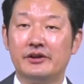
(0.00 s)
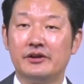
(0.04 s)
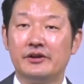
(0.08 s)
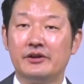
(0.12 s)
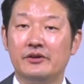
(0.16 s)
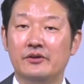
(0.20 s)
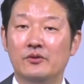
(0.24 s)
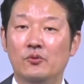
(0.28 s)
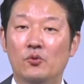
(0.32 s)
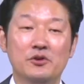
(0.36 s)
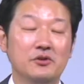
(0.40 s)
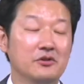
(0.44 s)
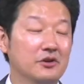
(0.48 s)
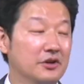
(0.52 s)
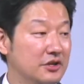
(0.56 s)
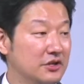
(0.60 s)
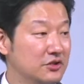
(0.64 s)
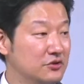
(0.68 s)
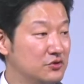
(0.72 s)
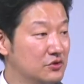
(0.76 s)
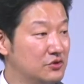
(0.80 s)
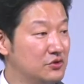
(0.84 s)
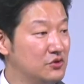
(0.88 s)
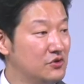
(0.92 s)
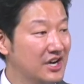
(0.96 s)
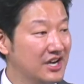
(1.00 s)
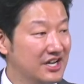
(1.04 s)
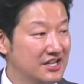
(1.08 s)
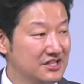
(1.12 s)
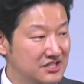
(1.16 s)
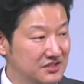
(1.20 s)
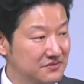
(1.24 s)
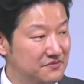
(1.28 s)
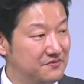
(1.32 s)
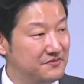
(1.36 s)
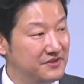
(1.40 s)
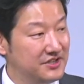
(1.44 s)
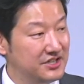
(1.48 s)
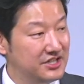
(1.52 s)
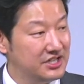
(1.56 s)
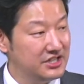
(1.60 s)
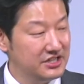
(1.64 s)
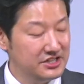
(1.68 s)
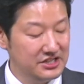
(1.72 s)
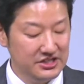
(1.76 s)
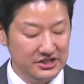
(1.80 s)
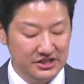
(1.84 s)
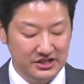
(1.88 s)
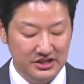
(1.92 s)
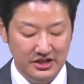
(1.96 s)
what are you going to do? You're going to defeat
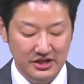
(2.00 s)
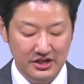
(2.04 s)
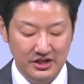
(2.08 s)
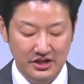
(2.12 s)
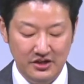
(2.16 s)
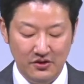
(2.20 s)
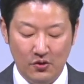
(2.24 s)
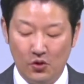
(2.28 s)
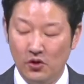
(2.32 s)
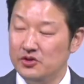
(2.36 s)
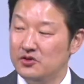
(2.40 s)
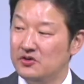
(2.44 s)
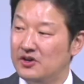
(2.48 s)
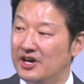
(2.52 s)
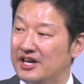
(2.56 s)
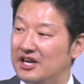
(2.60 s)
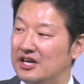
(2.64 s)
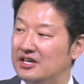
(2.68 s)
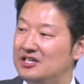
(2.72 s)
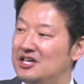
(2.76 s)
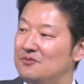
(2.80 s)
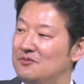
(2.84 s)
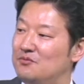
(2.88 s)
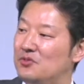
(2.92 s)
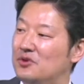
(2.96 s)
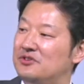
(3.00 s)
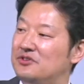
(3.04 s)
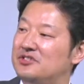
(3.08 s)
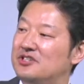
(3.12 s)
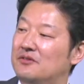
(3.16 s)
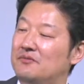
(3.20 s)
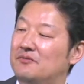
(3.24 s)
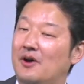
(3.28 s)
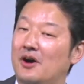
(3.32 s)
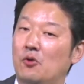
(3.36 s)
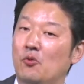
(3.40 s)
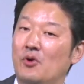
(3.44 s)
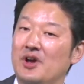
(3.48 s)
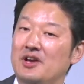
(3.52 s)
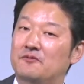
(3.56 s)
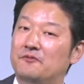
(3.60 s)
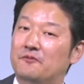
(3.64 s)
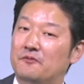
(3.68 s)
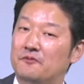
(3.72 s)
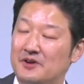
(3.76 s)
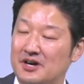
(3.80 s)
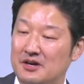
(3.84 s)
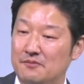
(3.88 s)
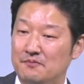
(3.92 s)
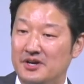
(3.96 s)
it. Yes. Or you're going to keep yourself away
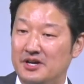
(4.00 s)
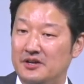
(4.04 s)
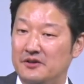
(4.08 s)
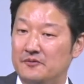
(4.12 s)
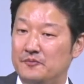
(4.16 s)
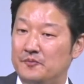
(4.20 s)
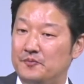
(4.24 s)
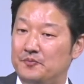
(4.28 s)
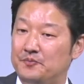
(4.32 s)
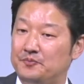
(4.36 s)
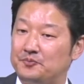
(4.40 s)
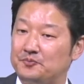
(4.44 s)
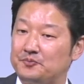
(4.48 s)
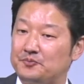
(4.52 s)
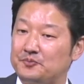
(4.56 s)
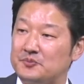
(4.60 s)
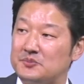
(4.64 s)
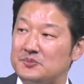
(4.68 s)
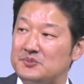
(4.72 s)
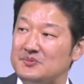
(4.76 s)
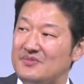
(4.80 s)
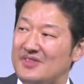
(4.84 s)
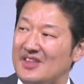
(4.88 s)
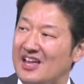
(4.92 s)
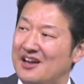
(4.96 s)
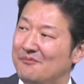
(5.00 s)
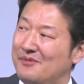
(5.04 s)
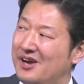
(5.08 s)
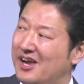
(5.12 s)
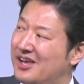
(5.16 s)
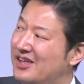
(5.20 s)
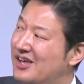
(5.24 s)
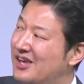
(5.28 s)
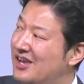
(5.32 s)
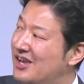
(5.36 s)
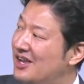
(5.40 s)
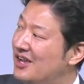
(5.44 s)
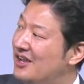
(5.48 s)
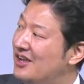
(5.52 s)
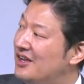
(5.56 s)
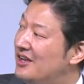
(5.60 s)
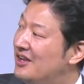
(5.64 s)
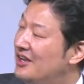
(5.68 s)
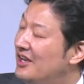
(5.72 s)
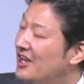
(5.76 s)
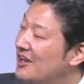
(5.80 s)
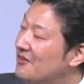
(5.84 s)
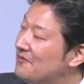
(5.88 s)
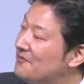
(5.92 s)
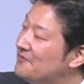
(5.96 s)
from it. Amen. I mean,
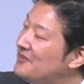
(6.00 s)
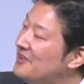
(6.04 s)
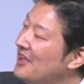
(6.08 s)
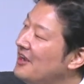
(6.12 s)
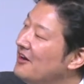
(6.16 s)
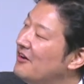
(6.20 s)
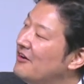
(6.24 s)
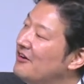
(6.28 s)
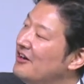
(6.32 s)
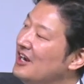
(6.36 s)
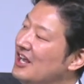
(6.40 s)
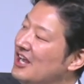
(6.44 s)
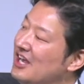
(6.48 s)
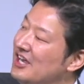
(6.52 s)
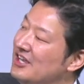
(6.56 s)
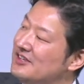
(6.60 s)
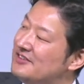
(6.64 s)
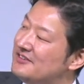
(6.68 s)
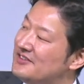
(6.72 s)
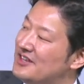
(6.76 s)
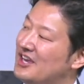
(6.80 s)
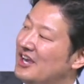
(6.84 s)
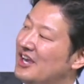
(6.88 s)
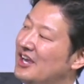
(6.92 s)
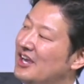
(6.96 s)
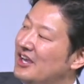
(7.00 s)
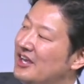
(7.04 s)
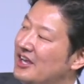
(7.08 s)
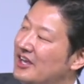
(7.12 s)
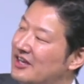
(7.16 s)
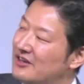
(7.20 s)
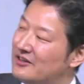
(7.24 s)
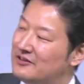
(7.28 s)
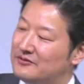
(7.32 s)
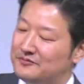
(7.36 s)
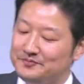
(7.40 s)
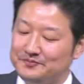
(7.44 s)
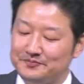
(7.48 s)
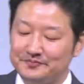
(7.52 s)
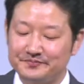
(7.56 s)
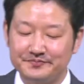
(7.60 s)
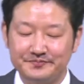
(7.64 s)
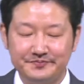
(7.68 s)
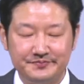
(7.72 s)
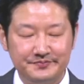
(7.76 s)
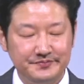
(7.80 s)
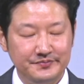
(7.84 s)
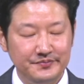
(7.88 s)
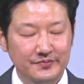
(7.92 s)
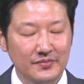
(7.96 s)
if there is a
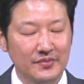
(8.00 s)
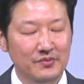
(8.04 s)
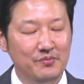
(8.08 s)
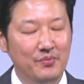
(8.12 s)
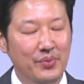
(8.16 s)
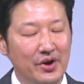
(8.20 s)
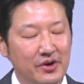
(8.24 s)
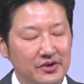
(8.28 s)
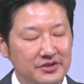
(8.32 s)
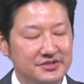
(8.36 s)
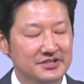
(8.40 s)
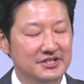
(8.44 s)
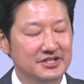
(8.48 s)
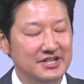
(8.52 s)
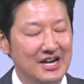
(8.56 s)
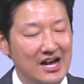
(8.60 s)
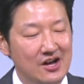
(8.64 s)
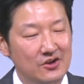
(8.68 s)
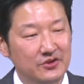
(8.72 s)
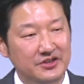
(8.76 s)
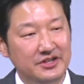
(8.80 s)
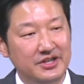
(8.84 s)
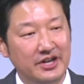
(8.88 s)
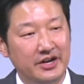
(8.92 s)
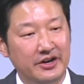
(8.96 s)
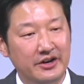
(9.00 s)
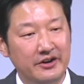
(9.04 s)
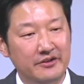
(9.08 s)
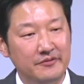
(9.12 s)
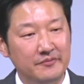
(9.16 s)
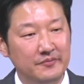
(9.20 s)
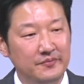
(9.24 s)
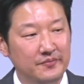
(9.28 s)
person out there